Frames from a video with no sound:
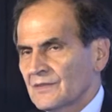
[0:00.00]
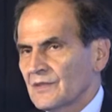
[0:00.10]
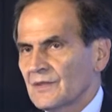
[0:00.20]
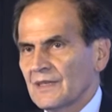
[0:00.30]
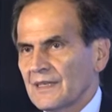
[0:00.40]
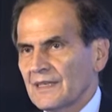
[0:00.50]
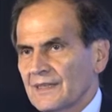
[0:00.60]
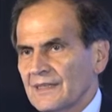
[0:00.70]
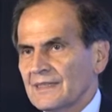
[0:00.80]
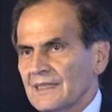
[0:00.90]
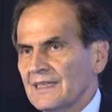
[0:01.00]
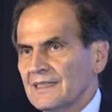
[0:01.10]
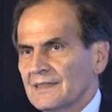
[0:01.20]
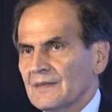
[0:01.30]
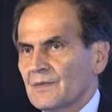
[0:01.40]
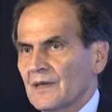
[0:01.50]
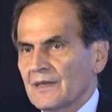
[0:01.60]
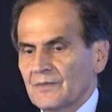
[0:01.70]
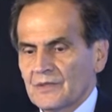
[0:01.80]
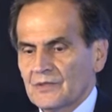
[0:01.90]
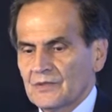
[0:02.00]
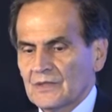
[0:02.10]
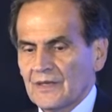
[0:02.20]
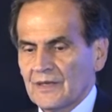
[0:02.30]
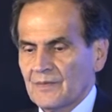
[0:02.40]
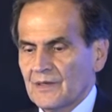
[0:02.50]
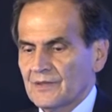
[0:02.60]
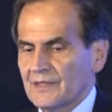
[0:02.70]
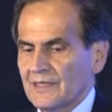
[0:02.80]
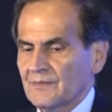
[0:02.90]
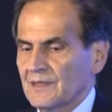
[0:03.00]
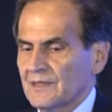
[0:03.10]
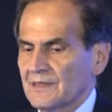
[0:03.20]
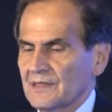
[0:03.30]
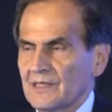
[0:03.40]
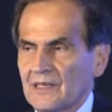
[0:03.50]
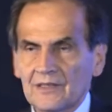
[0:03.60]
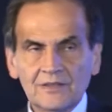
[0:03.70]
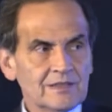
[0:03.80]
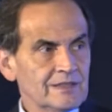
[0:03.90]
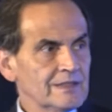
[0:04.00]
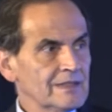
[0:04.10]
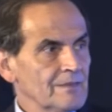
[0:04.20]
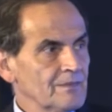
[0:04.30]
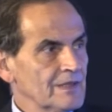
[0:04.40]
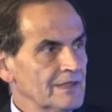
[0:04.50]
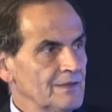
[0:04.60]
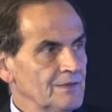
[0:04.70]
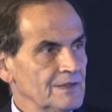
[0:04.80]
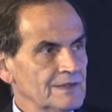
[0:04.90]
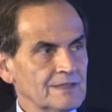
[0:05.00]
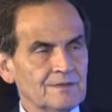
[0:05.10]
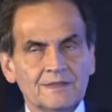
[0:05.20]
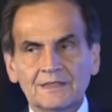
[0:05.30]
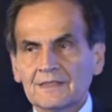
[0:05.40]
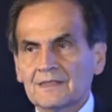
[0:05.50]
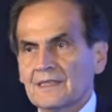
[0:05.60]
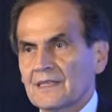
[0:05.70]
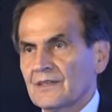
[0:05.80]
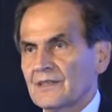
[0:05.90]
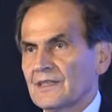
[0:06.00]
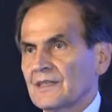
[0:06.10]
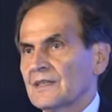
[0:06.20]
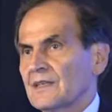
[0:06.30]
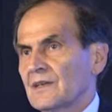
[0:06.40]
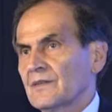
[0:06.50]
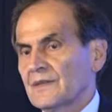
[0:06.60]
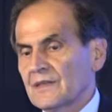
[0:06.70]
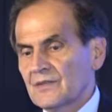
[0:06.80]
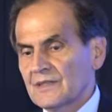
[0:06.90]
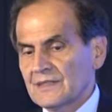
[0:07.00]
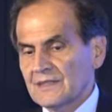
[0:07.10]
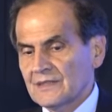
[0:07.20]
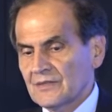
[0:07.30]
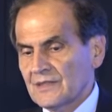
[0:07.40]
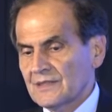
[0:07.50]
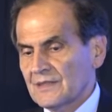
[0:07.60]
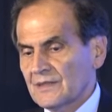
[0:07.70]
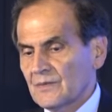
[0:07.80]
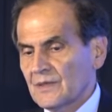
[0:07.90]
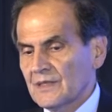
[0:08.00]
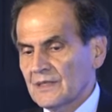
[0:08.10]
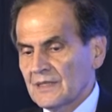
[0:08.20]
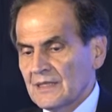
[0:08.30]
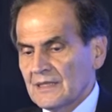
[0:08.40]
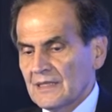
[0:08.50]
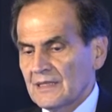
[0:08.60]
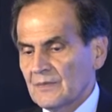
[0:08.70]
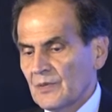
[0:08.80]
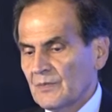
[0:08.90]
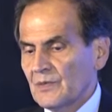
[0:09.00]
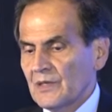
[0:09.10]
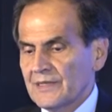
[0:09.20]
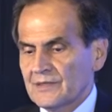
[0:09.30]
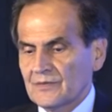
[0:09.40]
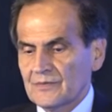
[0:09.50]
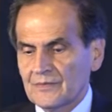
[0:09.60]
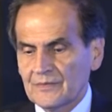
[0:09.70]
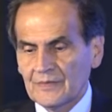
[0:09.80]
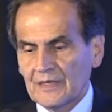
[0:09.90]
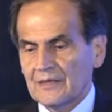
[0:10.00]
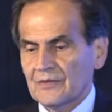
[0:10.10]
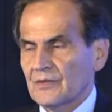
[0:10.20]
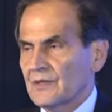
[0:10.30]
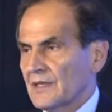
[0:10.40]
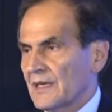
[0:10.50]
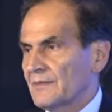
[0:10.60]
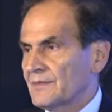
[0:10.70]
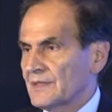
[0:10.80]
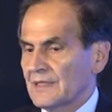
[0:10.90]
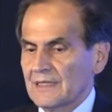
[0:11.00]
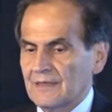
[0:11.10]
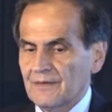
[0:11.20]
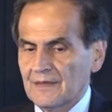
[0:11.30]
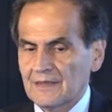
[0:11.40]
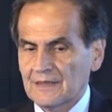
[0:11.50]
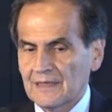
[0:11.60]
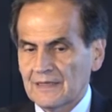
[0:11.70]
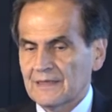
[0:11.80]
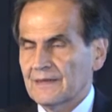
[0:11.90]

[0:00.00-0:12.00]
So I think that's the problem when you talk about diabetes in the elderly. But definitely this is an area of increased interest in the way that the population are going up significantly.